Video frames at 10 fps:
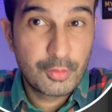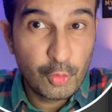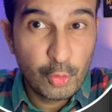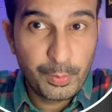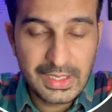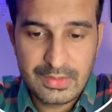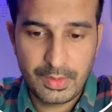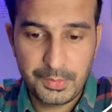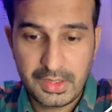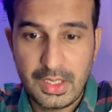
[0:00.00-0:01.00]
2 rupees
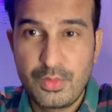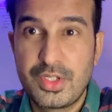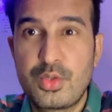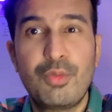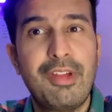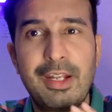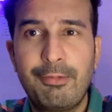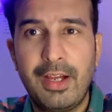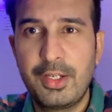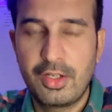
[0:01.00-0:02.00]
from the account just to
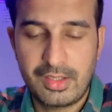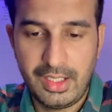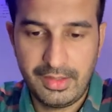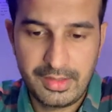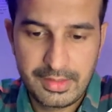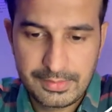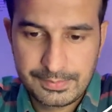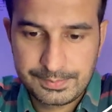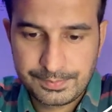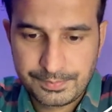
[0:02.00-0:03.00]
verify your card.
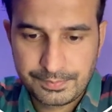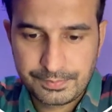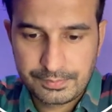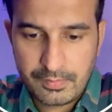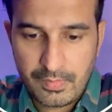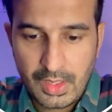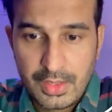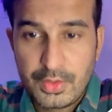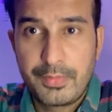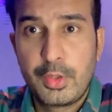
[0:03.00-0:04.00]

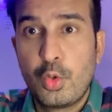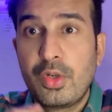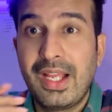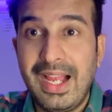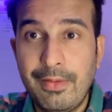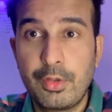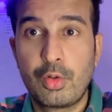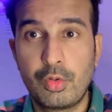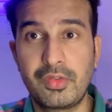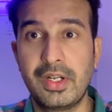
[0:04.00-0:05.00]
So if you don't have your
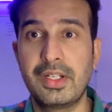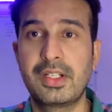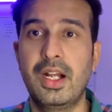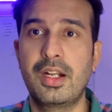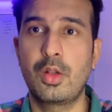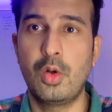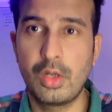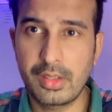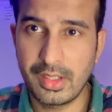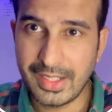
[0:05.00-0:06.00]
own credit card or
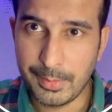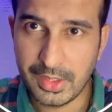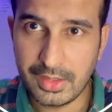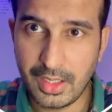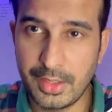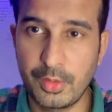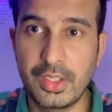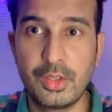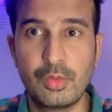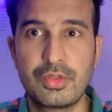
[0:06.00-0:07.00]
a debit card, you can
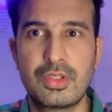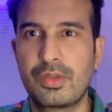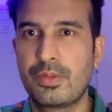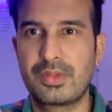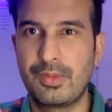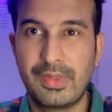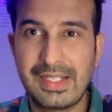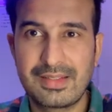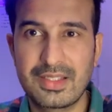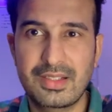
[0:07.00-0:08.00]
use, you know, someone
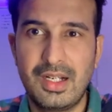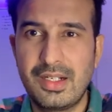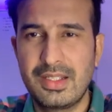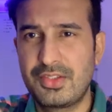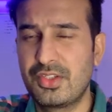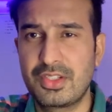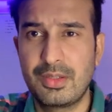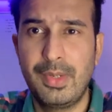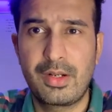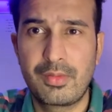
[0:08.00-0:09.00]
else's card. It's just a
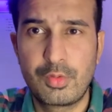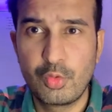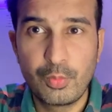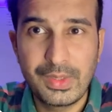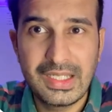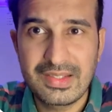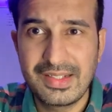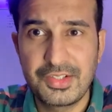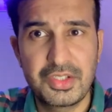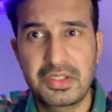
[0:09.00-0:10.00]
matter of 2 rupees
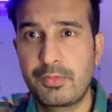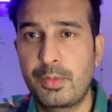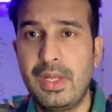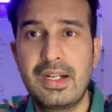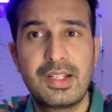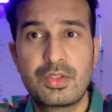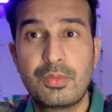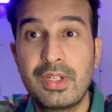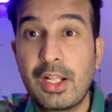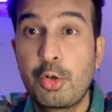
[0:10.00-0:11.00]
and it's just a formality. So
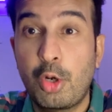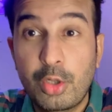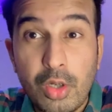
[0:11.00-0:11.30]
we are not